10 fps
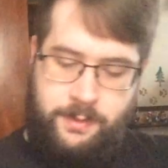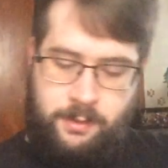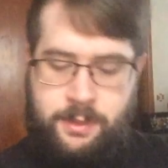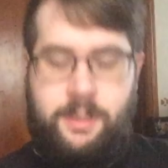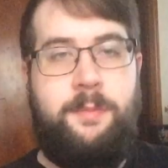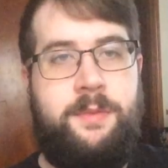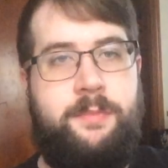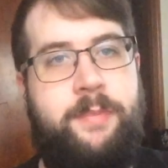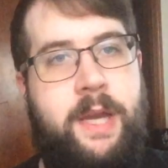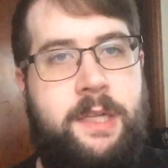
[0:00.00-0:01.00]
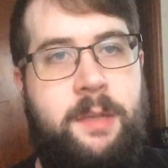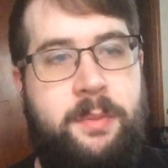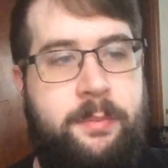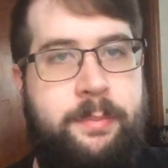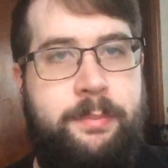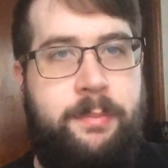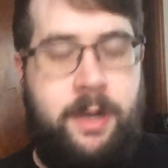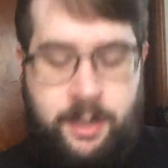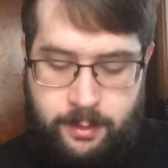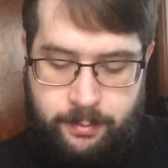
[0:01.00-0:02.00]
So it just comes packed up in
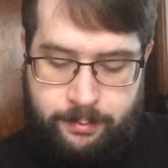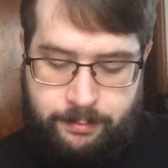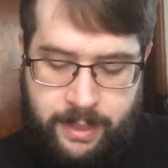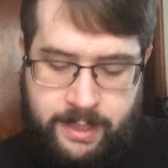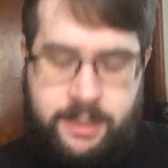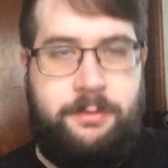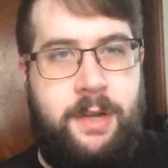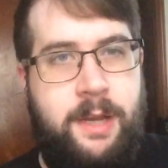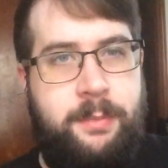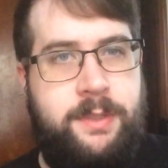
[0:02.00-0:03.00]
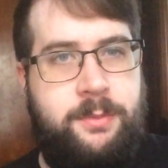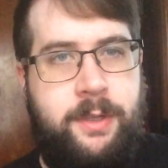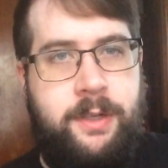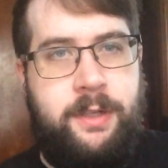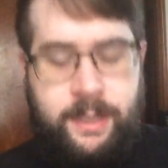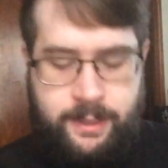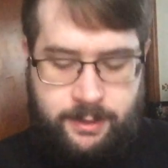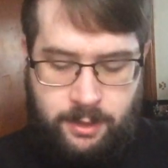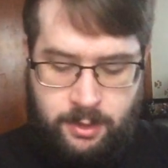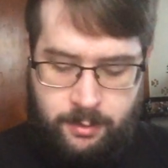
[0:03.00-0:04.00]
uh, plastic wrap as well as
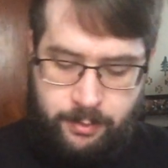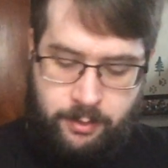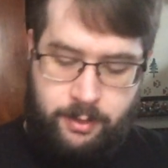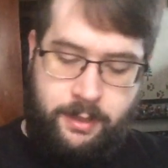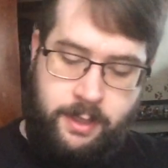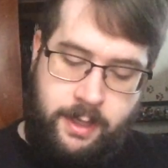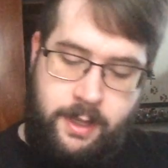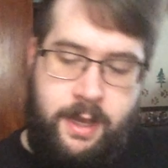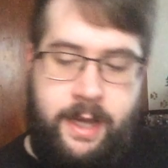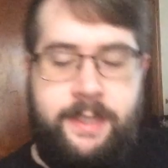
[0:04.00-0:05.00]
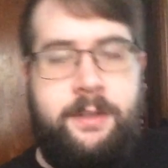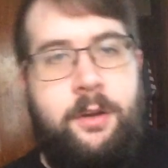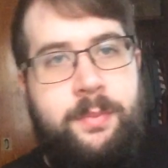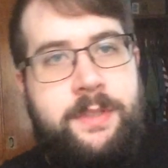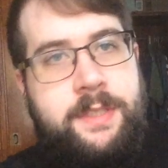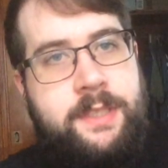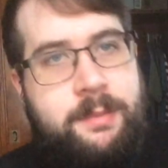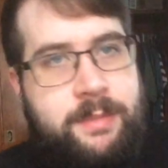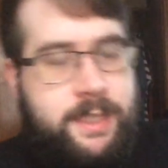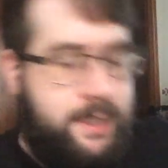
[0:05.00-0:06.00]
cardboard. I did open this
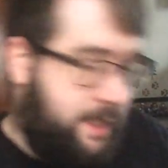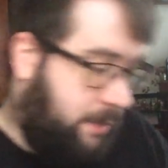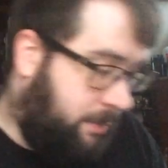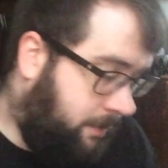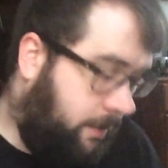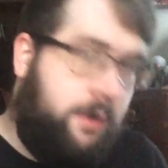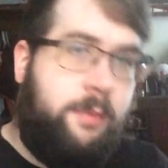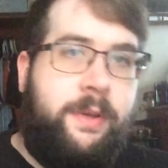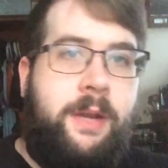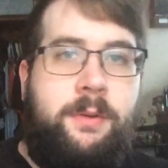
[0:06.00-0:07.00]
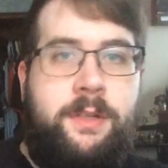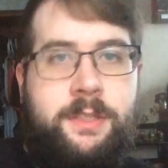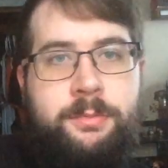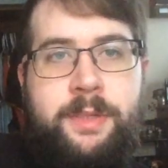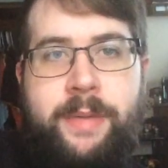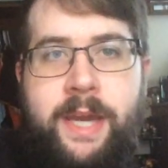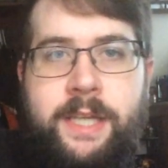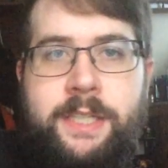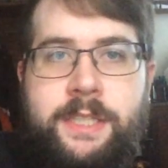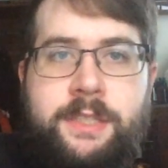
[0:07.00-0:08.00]
up, tested it out before, but I wanted to
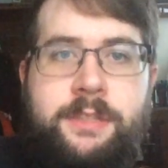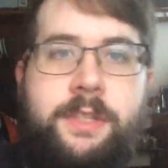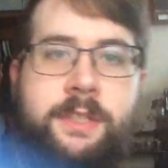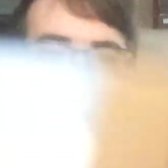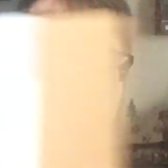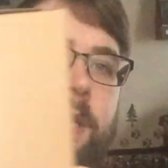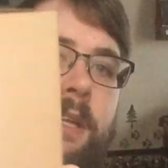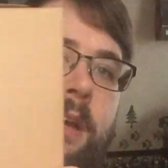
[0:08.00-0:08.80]
repackage it so you could see